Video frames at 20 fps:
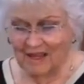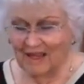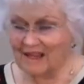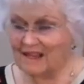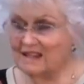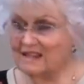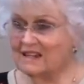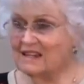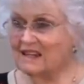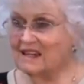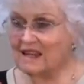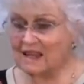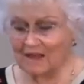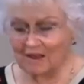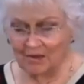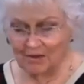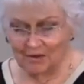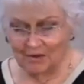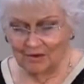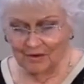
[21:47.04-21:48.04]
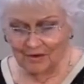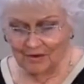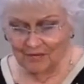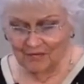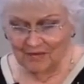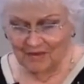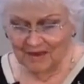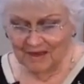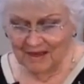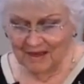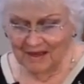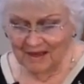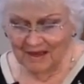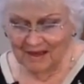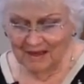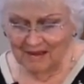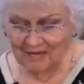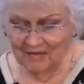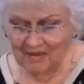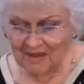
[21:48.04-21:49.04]
And together
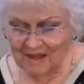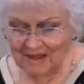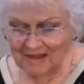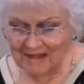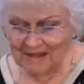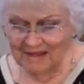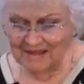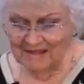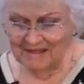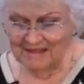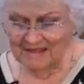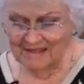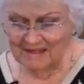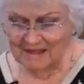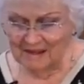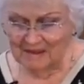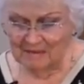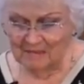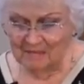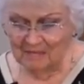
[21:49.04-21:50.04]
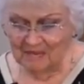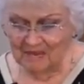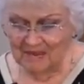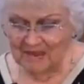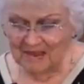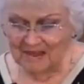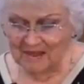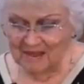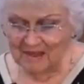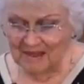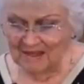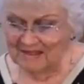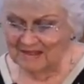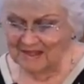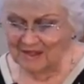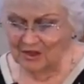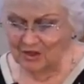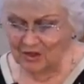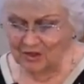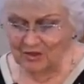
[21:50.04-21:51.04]
is
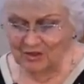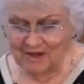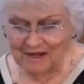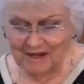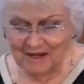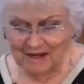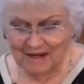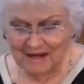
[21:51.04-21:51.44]
a unit,